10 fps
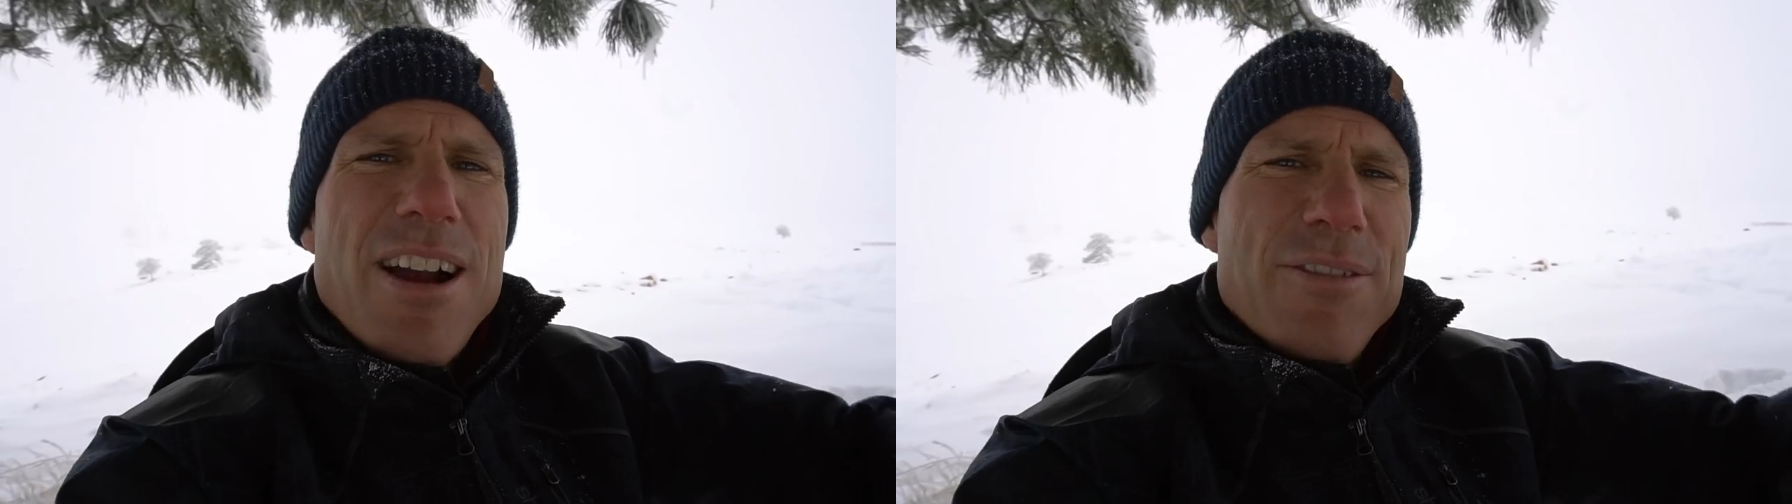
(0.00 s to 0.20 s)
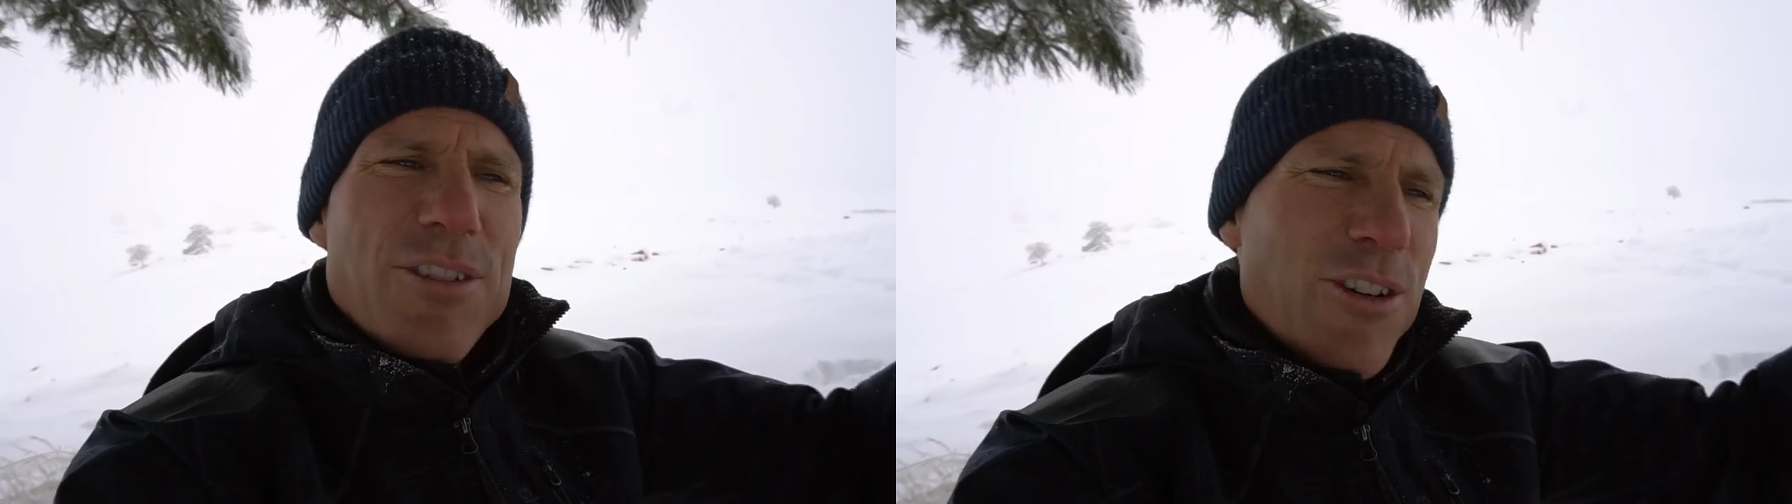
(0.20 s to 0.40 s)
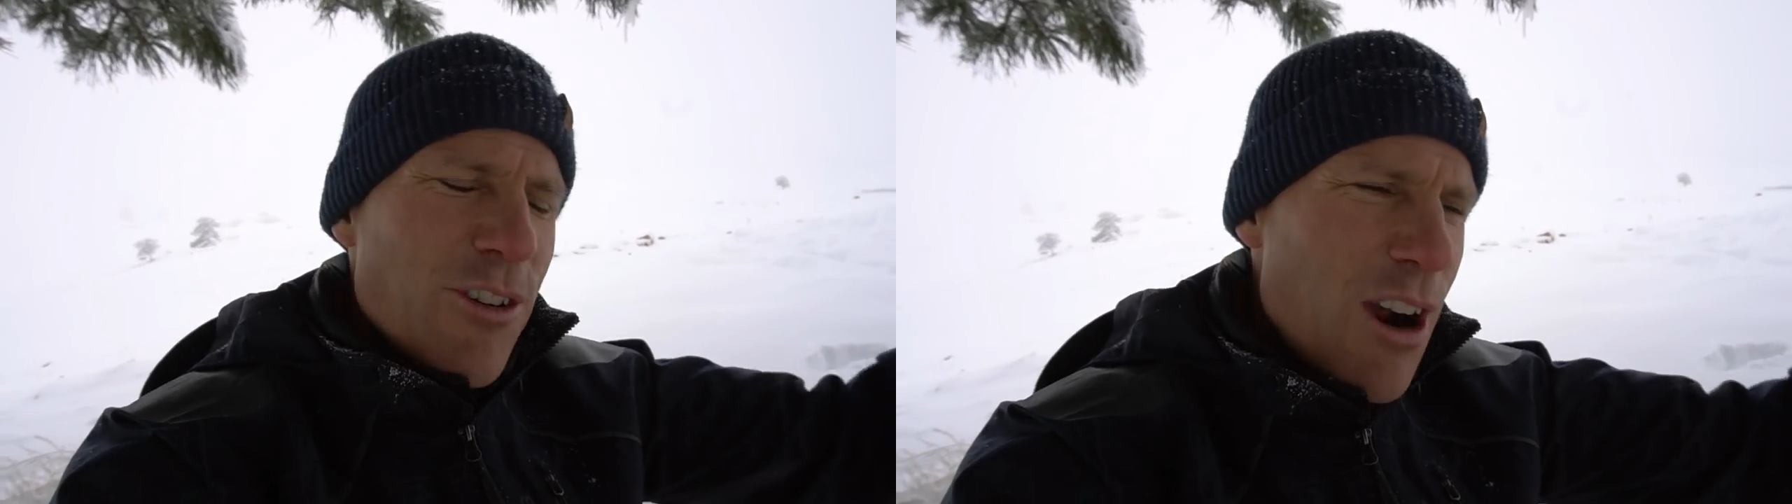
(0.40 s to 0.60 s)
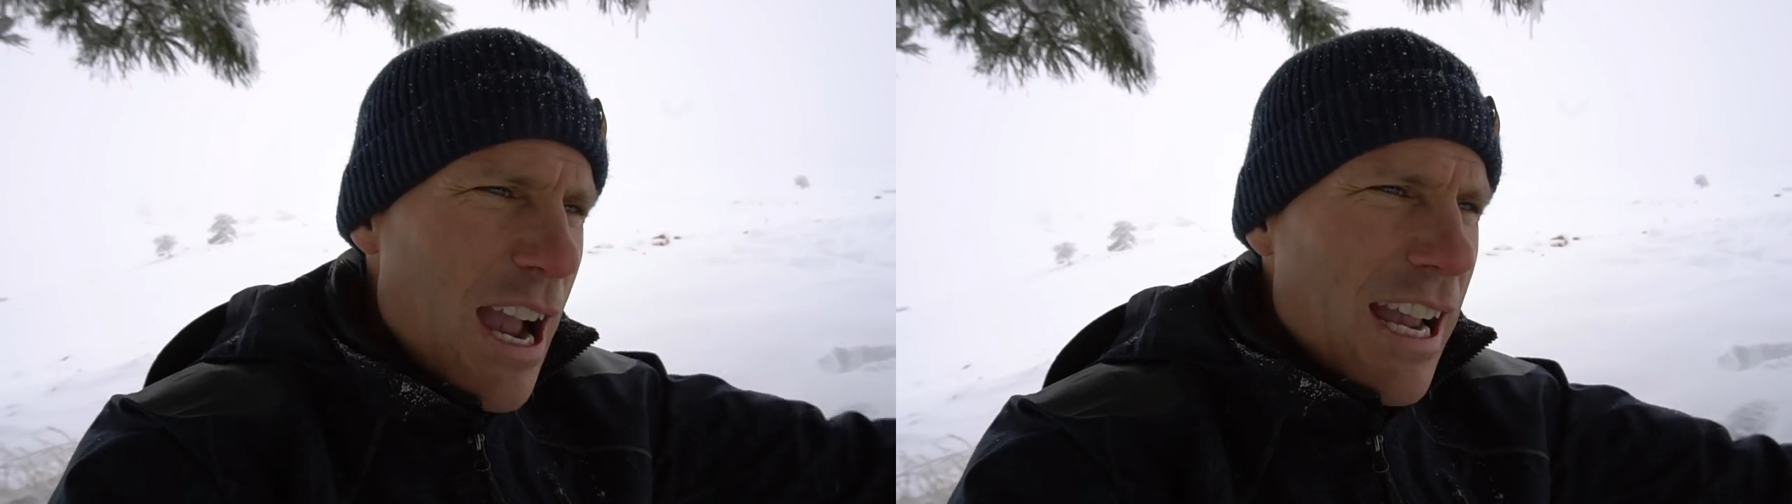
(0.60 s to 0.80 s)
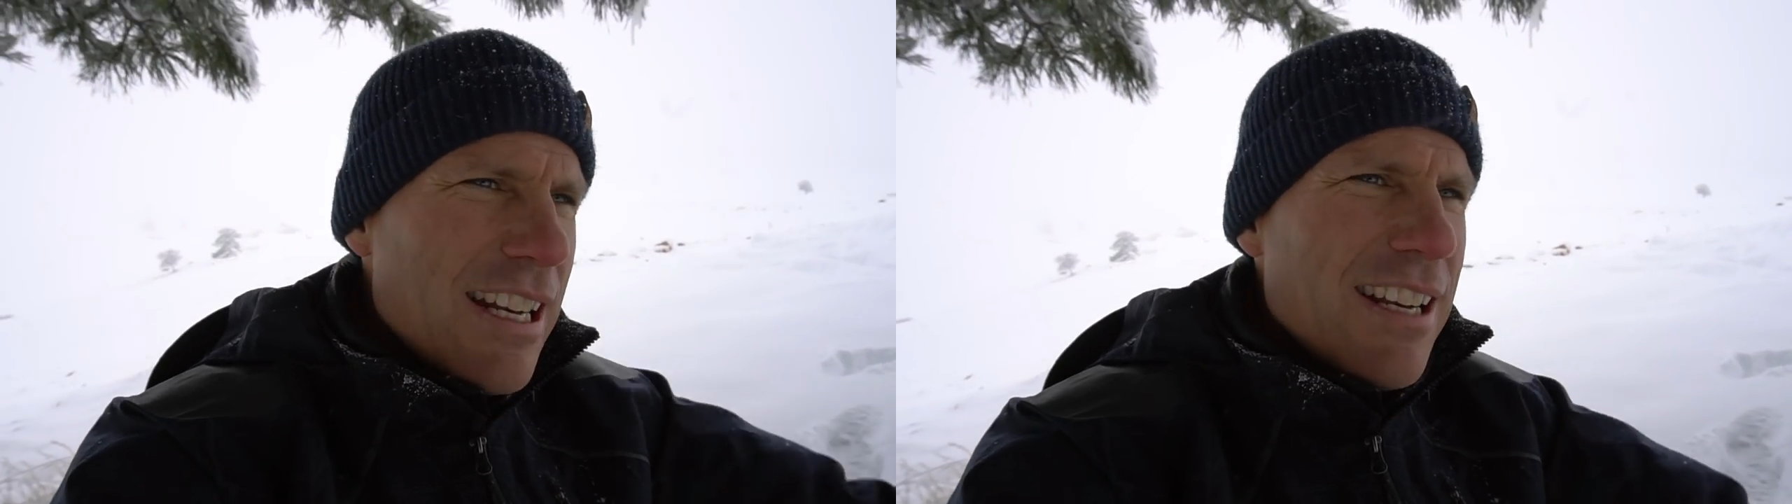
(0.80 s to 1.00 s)
I've
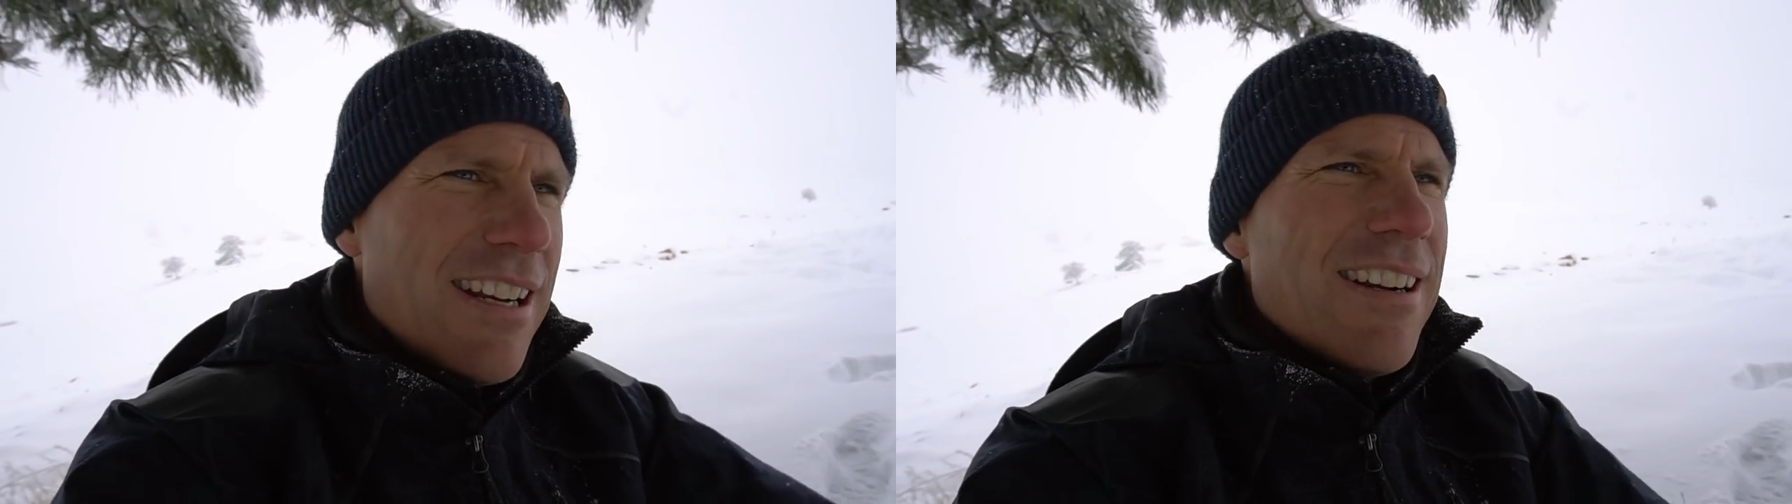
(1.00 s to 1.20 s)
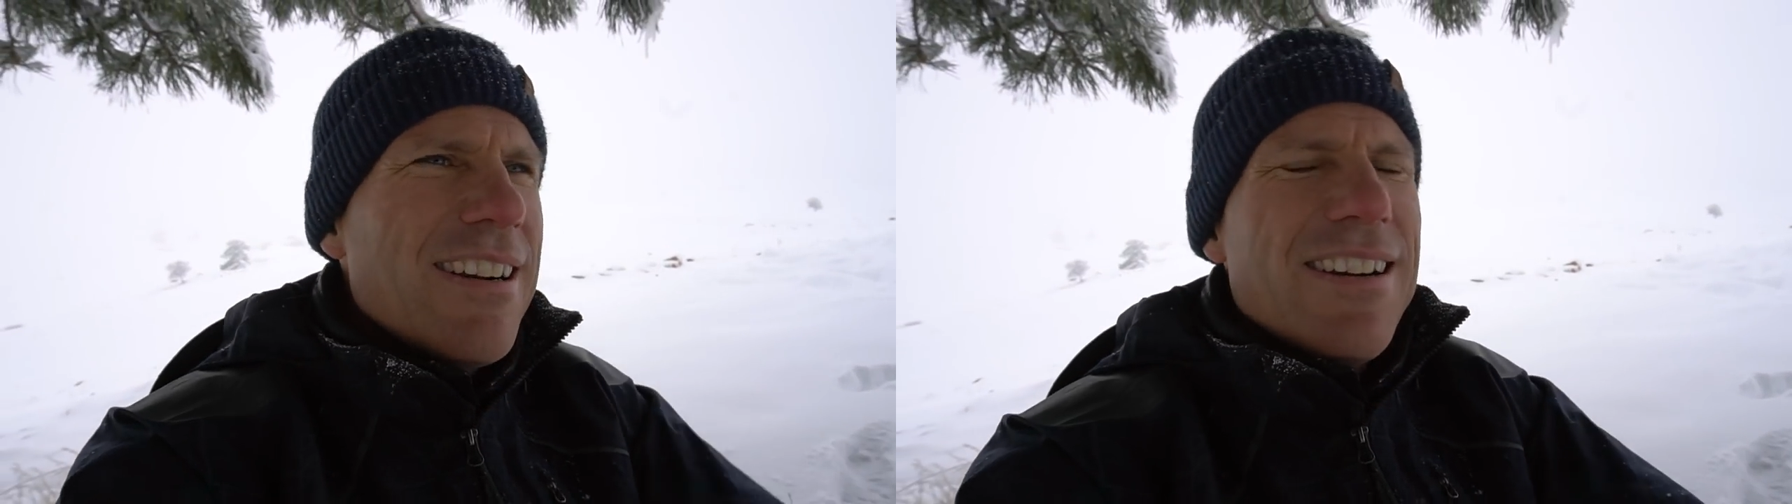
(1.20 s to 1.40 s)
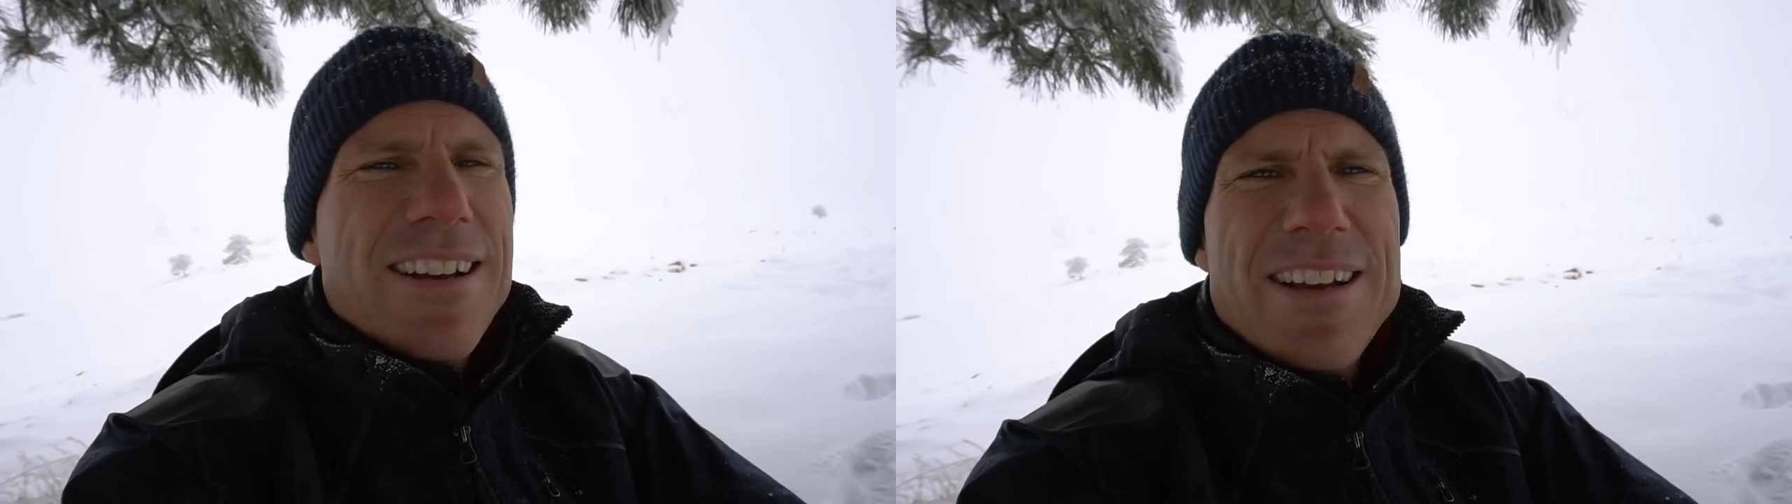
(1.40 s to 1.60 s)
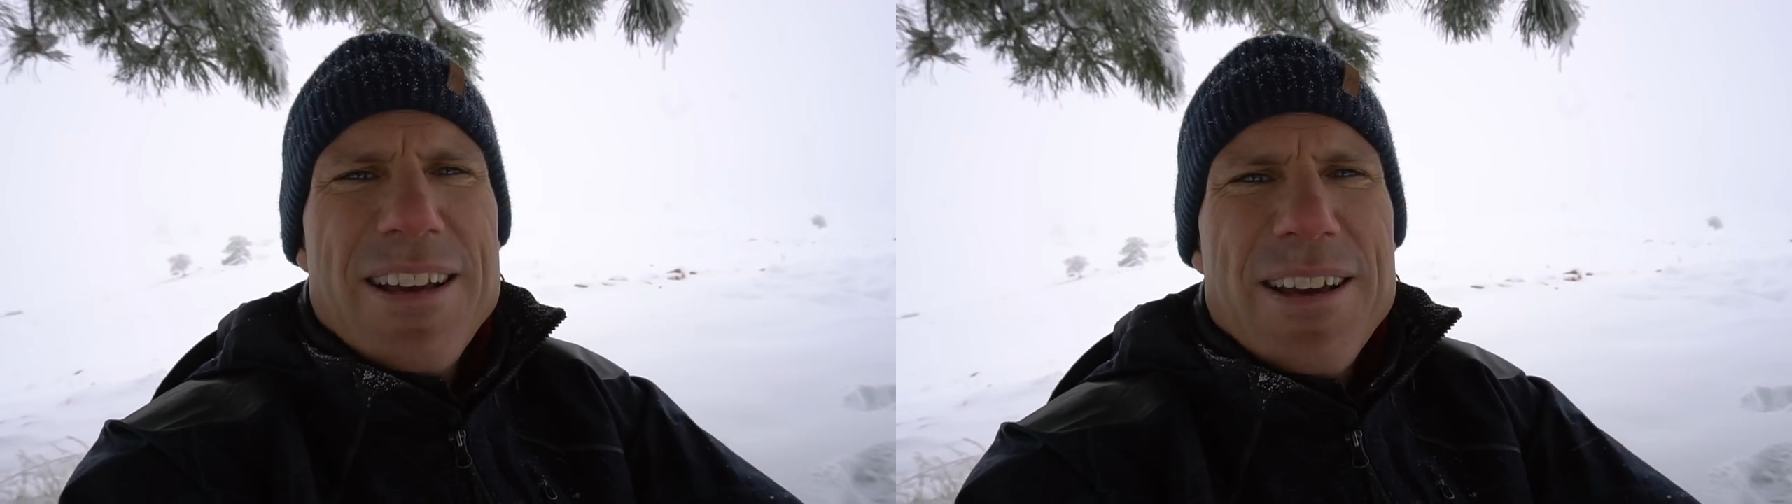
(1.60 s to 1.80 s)
cried here,